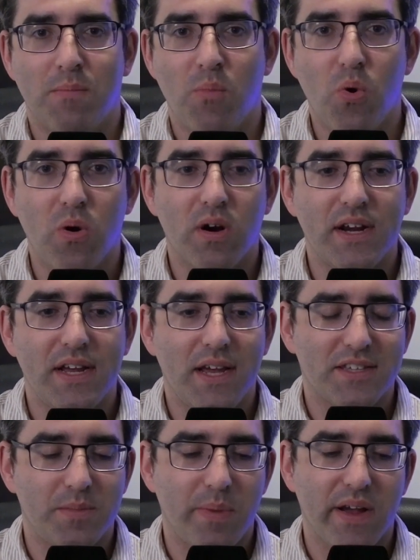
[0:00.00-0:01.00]
the more
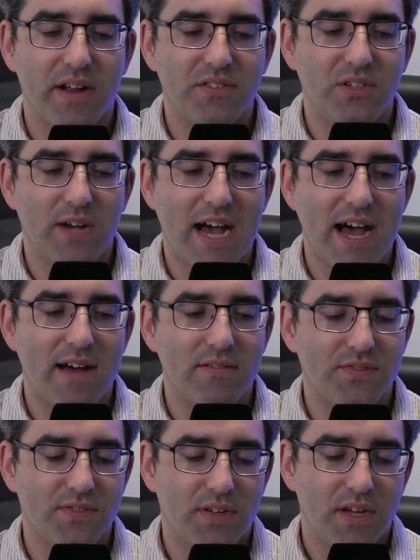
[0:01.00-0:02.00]
experience you
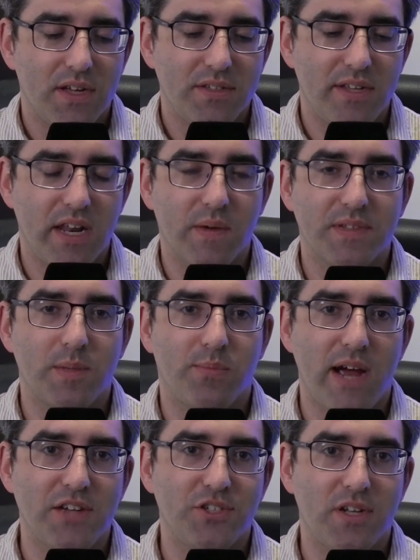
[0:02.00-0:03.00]
have dealing with
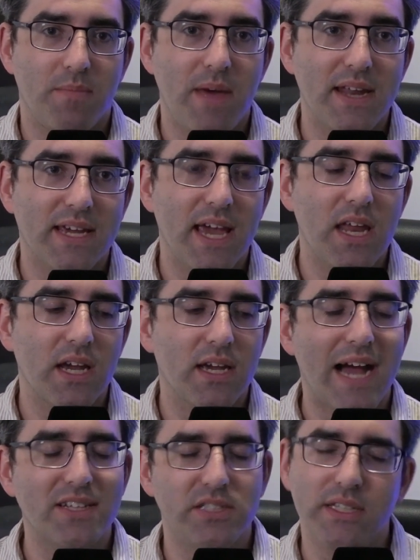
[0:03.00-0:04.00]
depression and medicating,
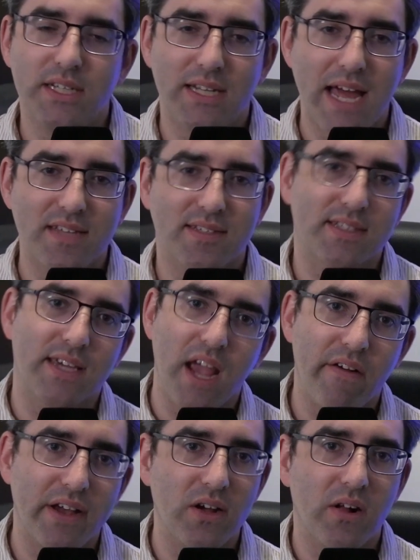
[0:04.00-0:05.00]
actually the less
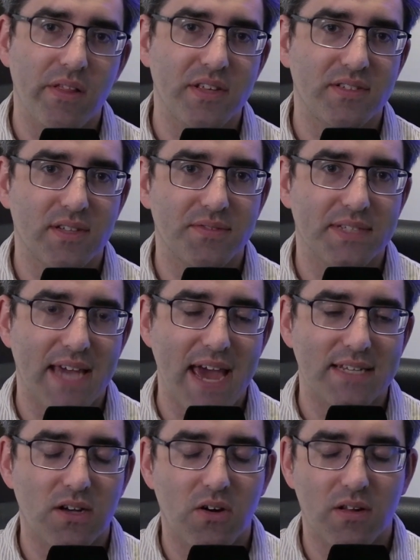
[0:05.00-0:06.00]
scary all this stuff
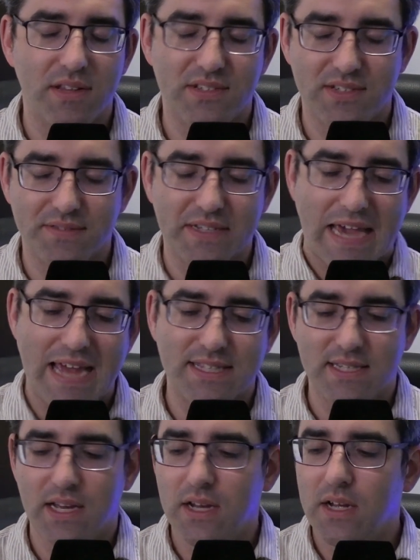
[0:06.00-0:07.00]

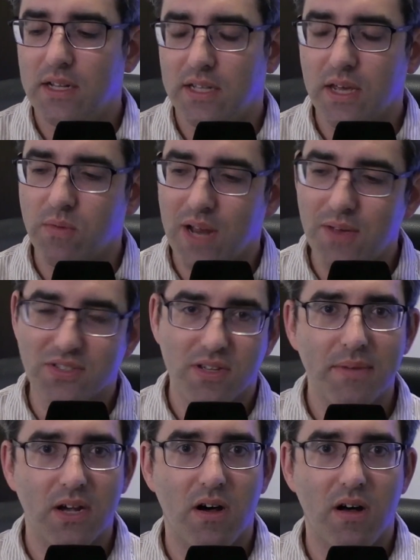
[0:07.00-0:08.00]
gets. Like when I was
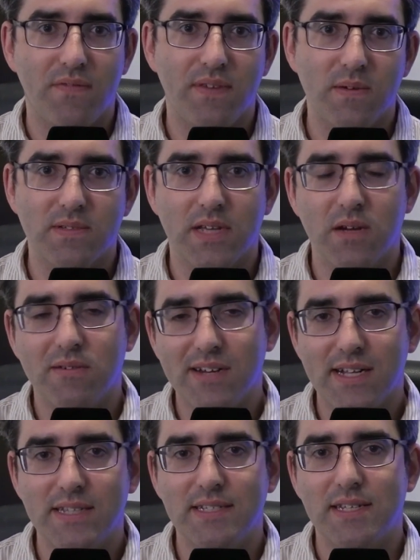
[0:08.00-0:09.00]
coming off, I was like,
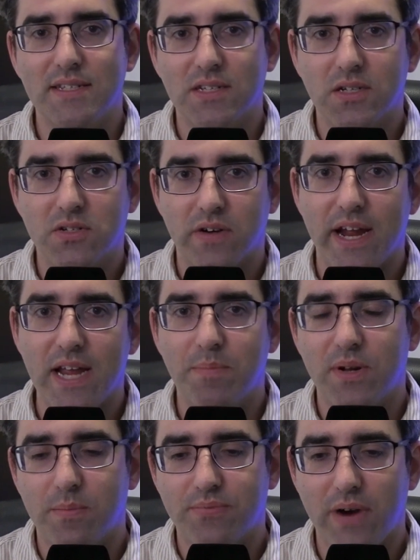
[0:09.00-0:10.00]
well, this isn't great,
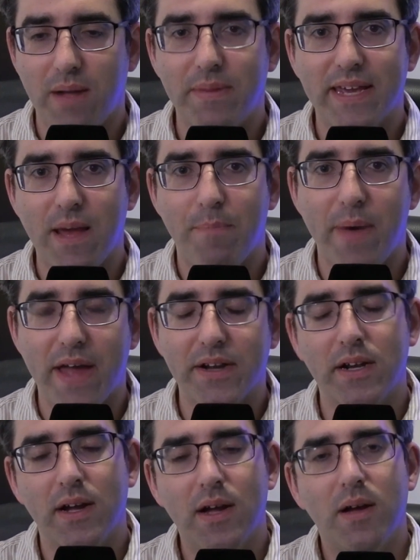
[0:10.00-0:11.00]
but it'll probably get
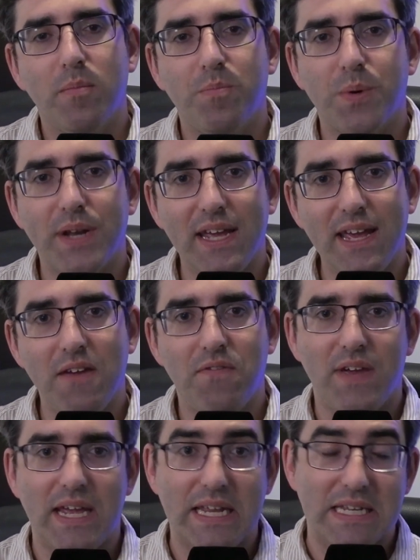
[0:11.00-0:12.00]
better. But
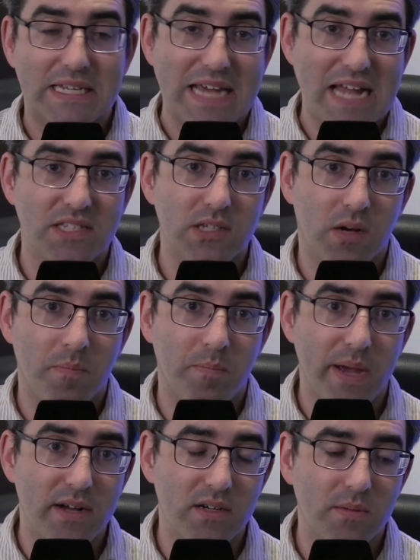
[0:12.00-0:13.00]
if it gets
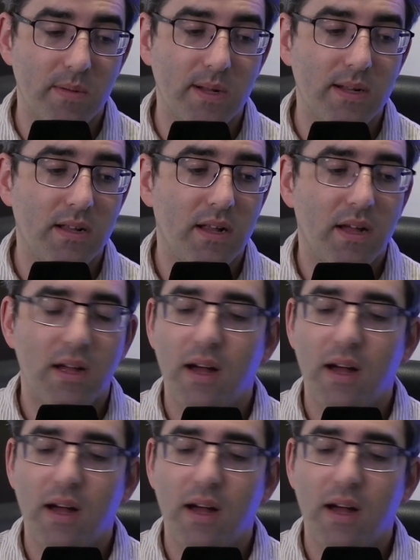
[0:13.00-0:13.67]
unbearable,